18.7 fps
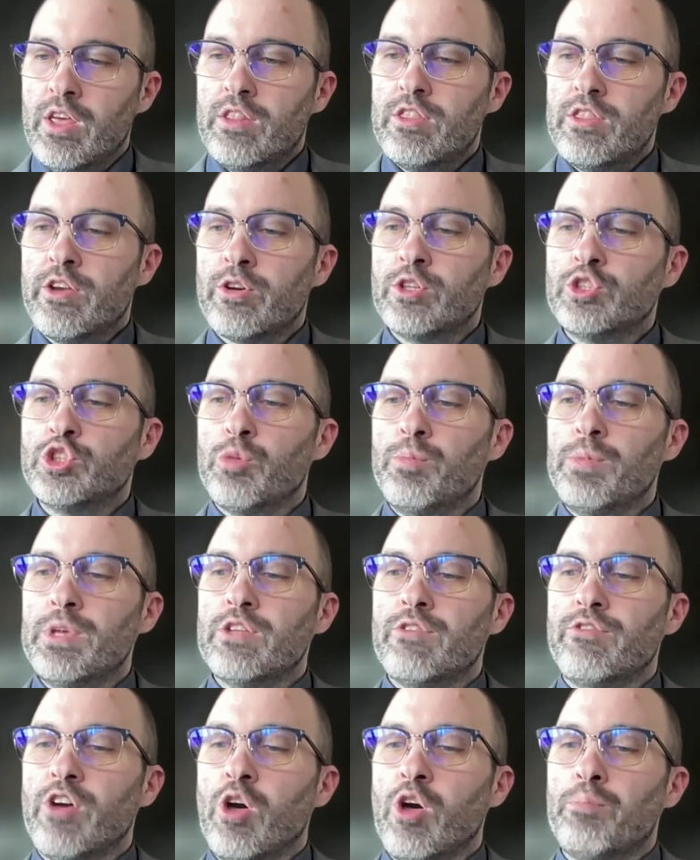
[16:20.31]
Theories should be
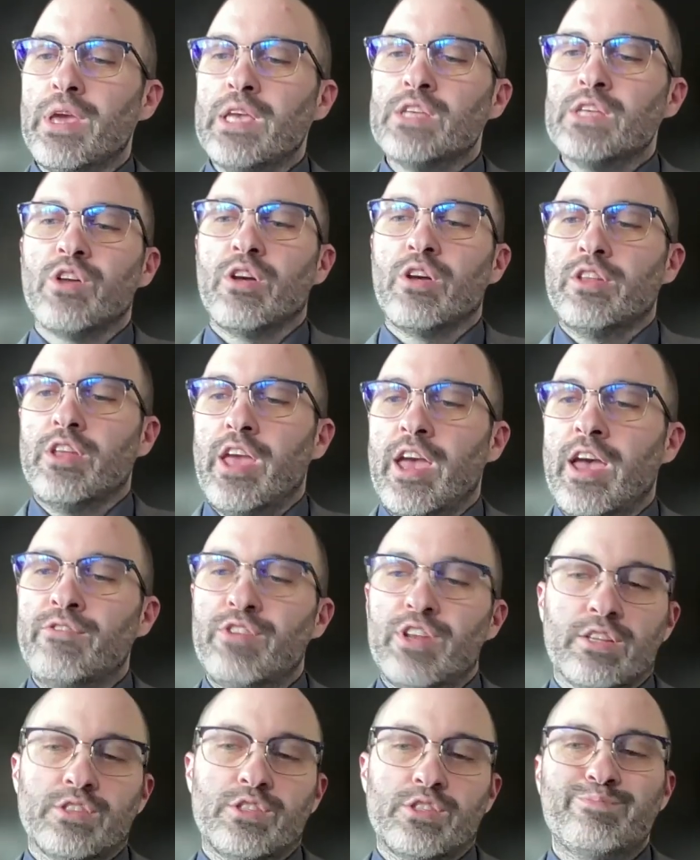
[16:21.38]
developed based on the
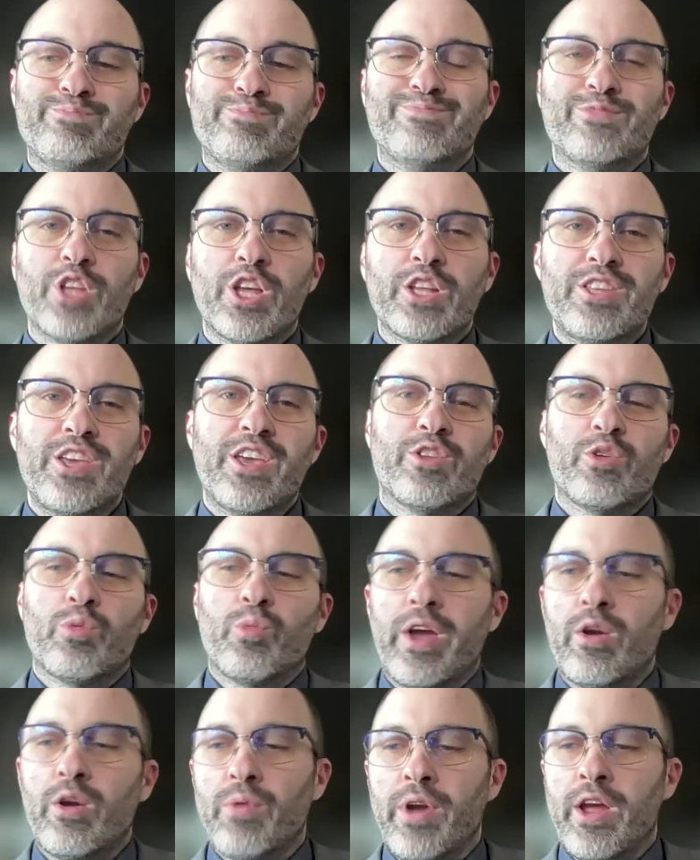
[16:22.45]
evidence, not the other
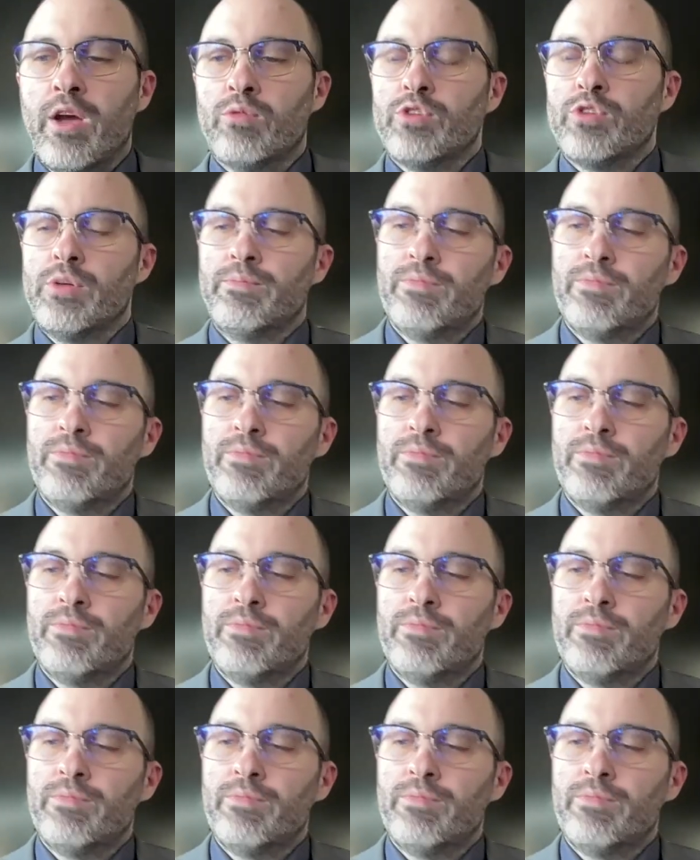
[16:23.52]
way around.